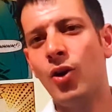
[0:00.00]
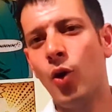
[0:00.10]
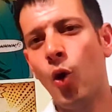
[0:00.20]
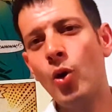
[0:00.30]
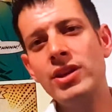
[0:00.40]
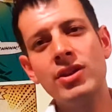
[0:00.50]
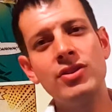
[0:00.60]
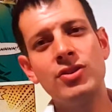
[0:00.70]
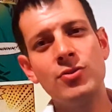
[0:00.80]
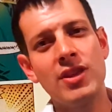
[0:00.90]
Or you can
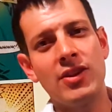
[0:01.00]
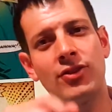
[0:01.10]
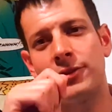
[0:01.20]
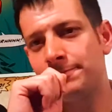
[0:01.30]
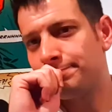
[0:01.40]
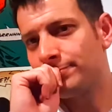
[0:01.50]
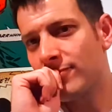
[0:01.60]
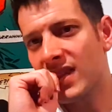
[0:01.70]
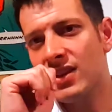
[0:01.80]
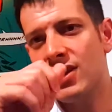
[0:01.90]
do this.
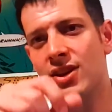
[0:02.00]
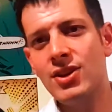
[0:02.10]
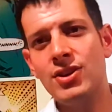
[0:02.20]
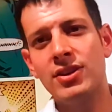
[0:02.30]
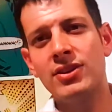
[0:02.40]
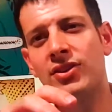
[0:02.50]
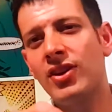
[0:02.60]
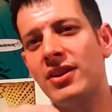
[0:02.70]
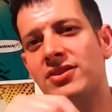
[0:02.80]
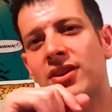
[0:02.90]
You can
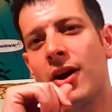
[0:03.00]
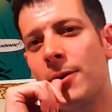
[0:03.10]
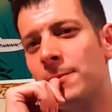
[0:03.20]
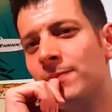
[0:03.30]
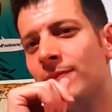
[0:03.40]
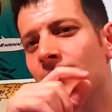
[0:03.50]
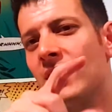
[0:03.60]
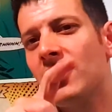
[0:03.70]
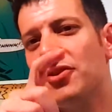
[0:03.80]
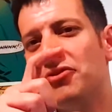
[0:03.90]
decide to go
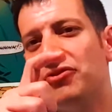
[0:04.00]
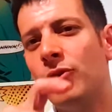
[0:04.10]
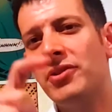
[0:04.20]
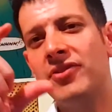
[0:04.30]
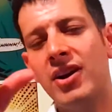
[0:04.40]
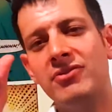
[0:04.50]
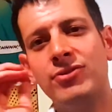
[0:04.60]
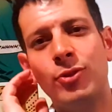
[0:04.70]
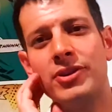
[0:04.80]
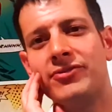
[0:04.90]
45 and
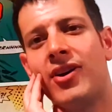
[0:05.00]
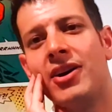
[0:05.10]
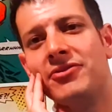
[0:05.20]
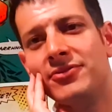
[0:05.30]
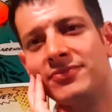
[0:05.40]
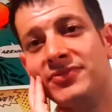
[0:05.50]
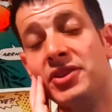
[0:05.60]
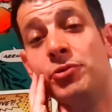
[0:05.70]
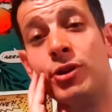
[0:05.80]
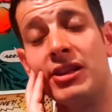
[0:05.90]
45 for
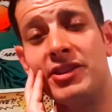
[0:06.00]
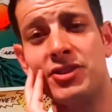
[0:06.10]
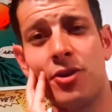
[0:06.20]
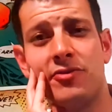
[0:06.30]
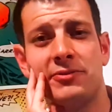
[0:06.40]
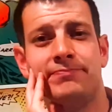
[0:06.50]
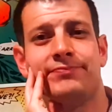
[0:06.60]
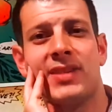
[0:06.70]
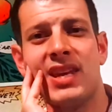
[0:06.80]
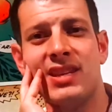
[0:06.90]
your oil and your solvent.
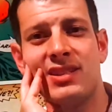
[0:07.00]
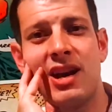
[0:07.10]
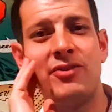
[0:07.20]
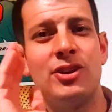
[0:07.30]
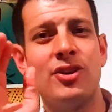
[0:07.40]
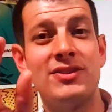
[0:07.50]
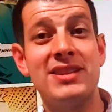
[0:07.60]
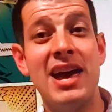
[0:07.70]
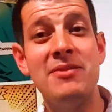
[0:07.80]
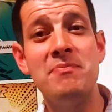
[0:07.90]
So now I've only got
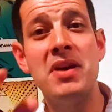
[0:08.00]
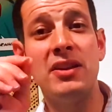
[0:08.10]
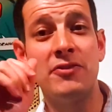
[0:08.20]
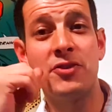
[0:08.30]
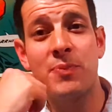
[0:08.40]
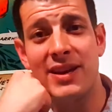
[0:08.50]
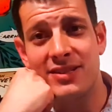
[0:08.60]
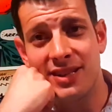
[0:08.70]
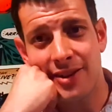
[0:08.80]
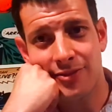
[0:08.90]
10 mil of
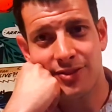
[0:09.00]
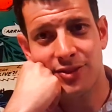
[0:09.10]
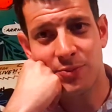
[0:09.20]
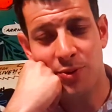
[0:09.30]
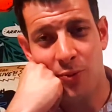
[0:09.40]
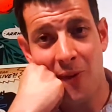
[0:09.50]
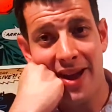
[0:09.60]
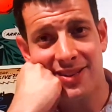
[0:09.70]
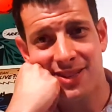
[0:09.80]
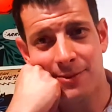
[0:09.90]
space left to put
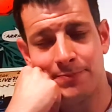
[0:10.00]
wax in.